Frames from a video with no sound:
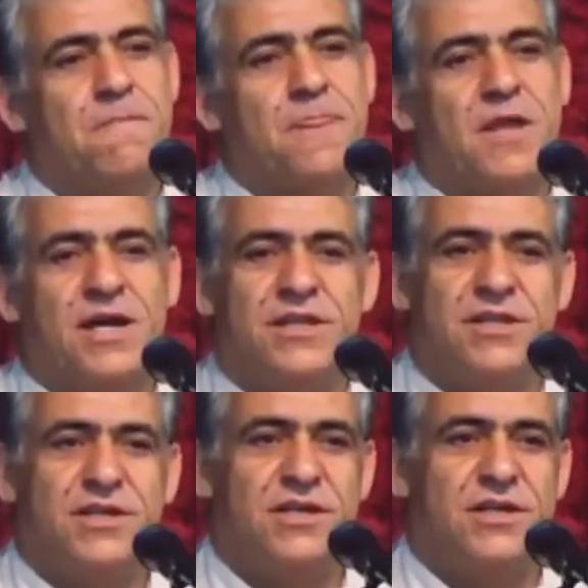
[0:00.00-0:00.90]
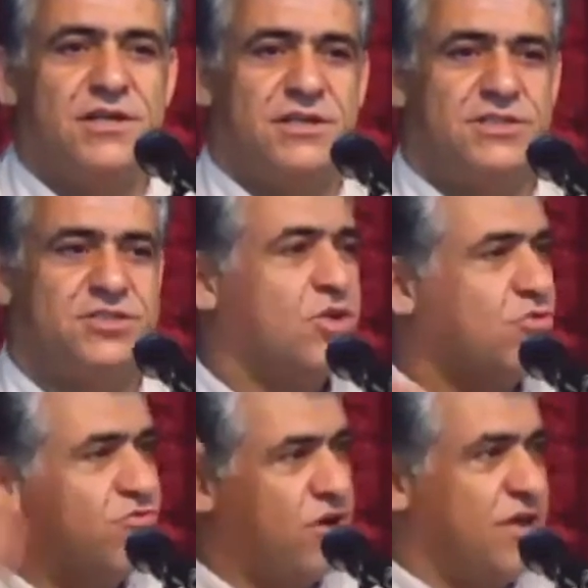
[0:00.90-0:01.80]
and uh, start to
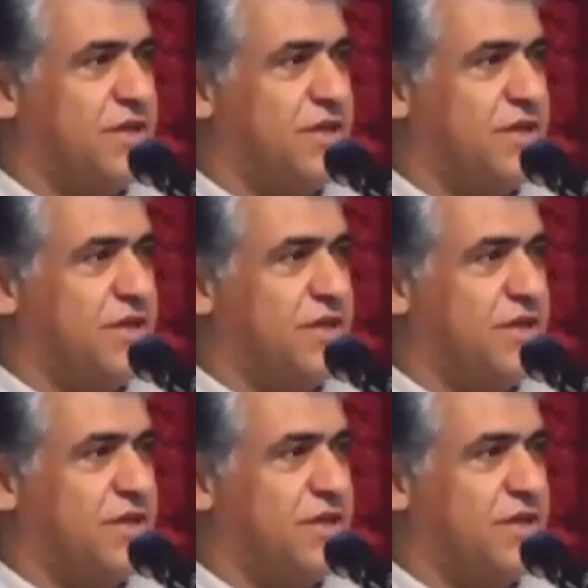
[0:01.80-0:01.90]
fight.